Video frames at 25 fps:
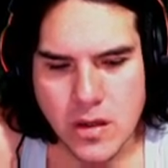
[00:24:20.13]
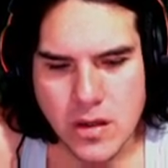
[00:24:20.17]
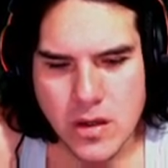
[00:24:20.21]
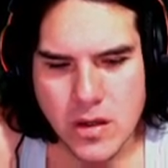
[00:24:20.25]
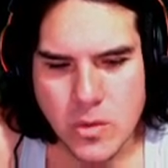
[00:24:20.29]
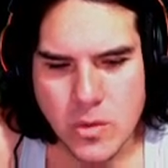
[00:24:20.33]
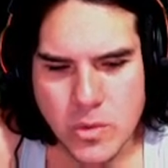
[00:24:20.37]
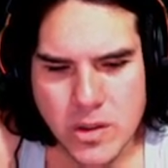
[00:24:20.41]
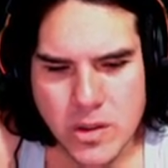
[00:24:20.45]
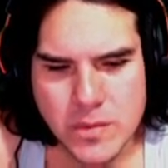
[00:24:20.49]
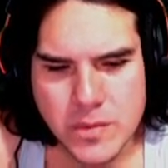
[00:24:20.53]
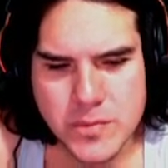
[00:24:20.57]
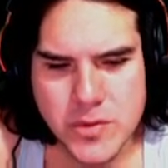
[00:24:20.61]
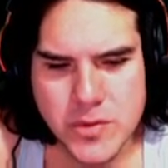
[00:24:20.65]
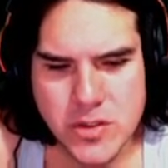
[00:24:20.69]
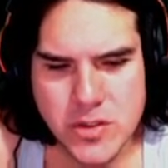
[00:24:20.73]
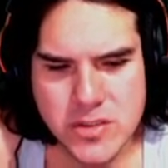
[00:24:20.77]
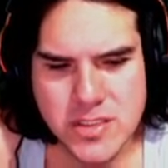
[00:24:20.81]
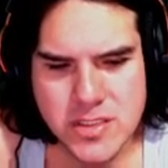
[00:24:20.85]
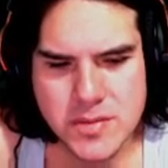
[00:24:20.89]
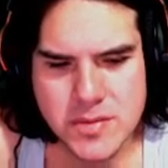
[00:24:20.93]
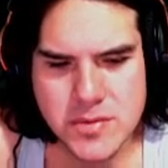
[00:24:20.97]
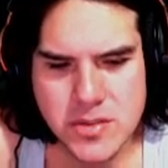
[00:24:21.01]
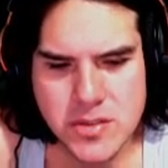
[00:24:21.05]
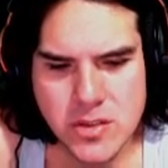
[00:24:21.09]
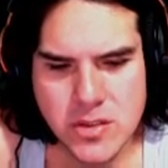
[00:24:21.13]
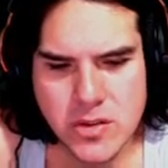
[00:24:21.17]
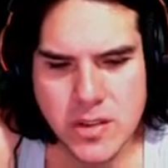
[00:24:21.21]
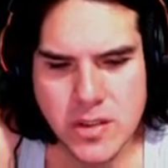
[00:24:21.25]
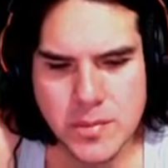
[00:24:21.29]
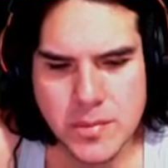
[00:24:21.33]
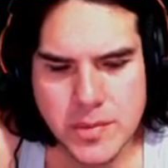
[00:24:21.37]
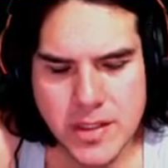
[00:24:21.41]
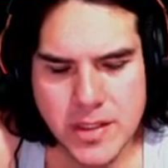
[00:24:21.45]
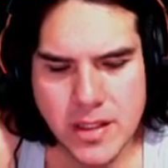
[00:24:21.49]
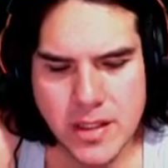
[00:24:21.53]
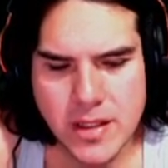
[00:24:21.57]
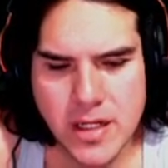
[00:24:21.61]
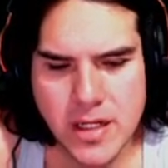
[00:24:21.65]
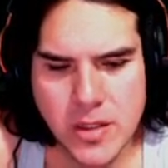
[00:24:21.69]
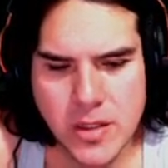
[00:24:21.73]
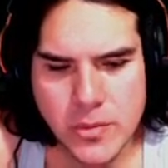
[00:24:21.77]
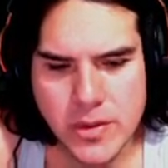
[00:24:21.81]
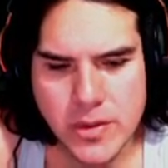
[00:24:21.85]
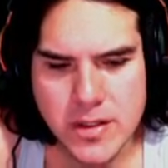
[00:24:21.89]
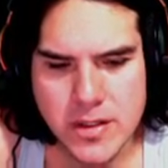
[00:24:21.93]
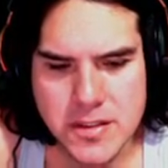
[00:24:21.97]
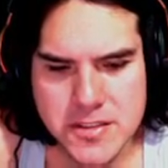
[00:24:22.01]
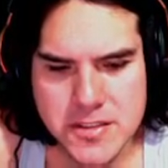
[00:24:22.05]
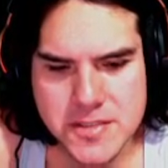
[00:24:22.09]
Well, you do seem to know him better than anyone
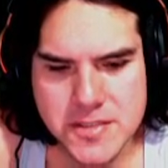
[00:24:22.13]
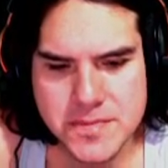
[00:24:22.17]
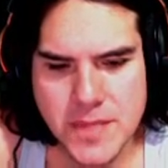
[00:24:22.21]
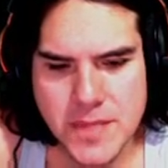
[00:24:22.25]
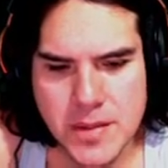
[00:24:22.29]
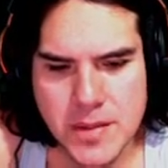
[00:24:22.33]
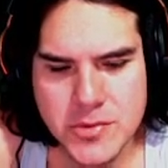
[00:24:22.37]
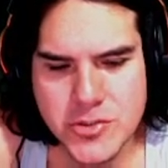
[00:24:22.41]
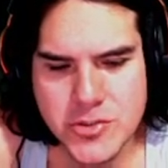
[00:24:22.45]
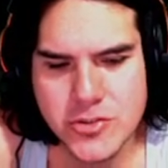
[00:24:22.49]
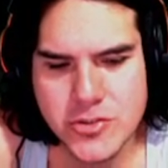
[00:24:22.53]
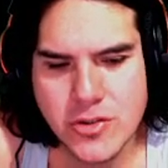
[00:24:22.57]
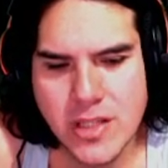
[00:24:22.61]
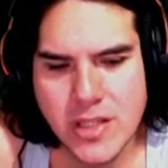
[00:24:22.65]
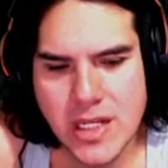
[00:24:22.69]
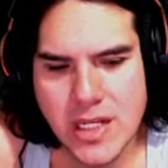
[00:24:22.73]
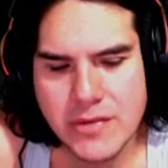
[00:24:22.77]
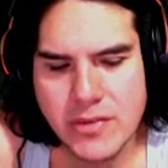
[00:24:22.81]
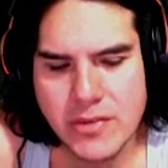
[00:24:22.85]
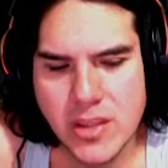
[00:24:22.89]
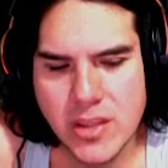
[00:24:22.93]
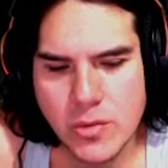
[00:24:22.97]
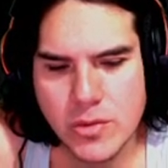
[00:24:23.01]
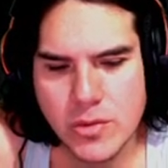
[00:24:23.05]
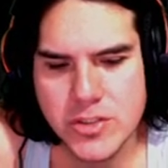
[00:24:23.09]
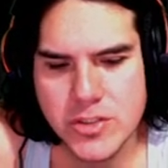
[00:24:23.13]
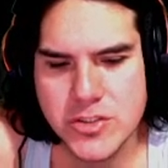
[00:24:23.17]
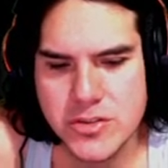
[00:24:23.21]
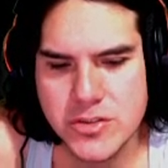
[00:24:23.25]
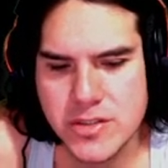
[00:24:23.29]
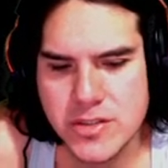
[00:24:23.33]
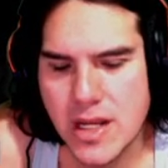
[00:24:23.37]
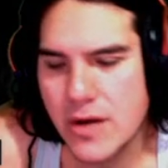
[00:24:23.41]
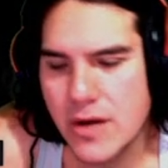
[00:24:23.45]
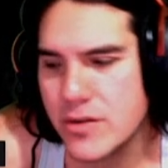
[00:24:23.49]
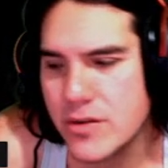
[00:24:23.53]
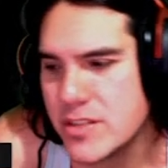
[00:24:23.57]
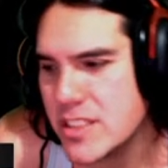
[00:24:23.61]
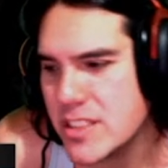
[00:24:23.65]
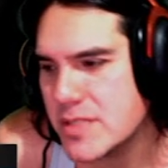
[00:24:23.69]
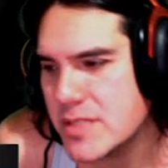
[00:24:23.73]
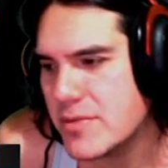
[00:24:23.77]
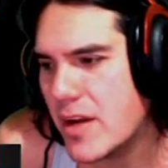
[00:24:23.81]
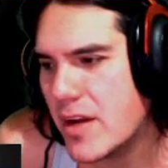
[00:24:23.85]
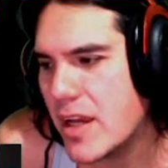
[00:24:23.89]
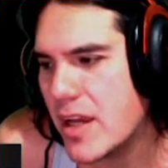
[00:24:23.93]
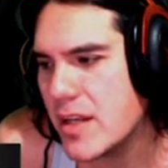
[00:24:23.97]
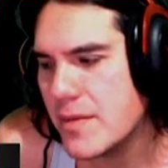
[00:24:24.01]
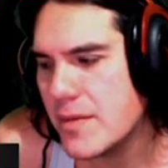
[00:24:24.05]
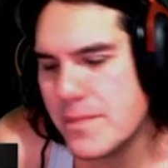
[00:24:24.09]
else. I'm sure that everything will turn out just
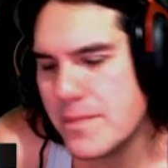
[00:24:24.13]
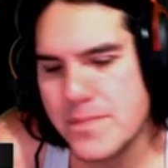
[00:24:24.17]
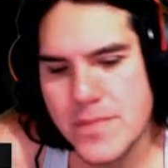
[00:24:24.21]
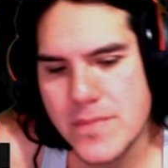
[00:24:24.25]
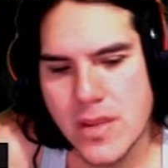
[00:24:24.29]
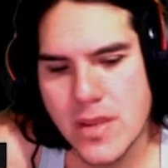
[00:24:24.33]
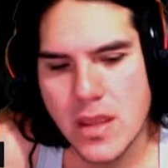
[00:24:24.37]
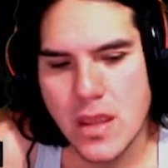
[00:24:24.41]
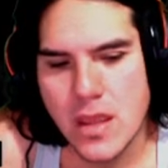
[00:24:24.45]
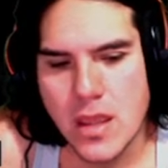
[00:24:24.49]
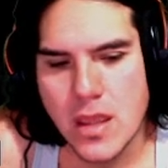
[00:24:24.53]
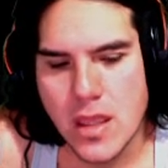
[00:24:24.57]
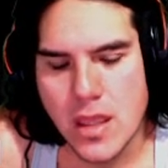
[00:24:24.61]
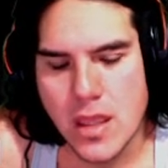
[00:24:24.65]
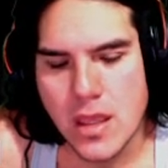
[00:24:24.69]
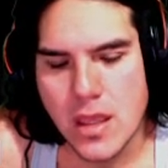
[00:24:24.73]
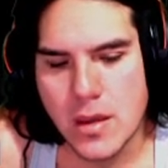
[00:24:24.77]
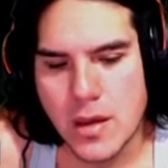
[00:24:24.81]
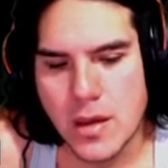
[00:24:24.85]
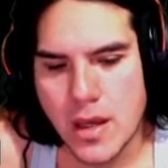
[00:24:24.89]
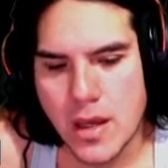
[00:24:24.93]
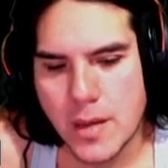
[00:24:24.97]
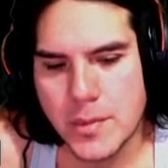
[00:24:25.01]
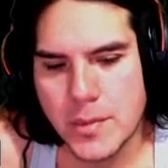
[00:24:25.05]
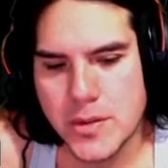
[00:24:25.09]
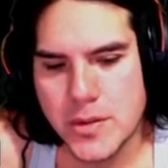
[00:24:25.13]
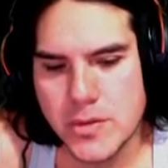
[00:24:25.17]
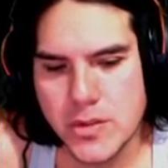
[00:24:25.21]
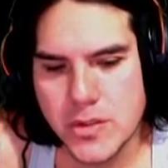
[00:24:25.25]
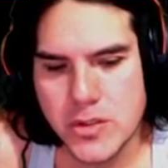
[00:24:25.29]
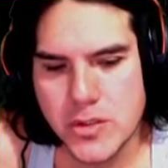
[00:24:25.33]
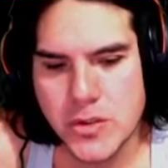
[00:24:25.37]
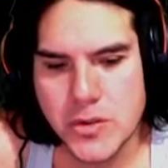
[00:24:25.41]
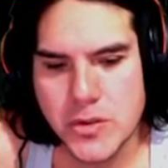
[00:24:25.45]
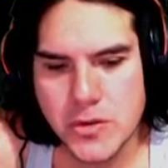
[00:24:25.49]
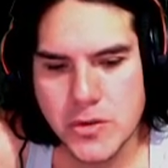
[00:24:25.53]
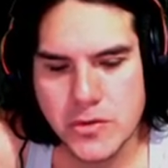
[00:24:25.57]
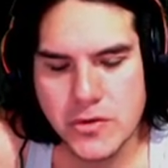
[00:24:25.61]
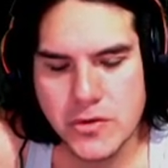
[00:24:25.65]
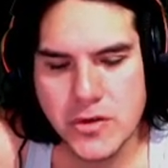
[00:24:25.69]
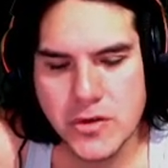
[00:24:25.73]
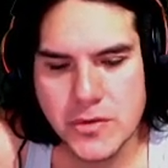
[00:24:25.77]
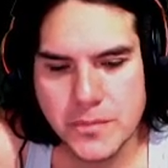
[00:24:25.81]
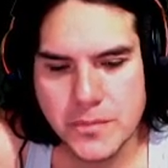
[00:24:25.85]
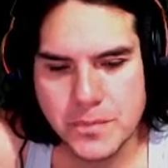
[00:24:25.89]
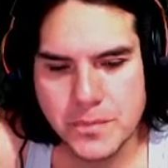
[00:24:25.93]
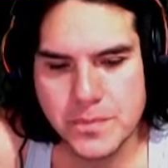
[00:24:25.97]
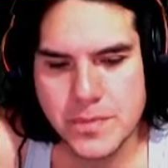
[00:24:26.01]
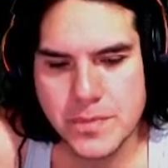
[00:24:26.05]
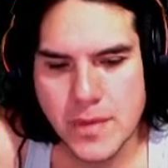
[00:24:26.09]
fine uh, between the two of you.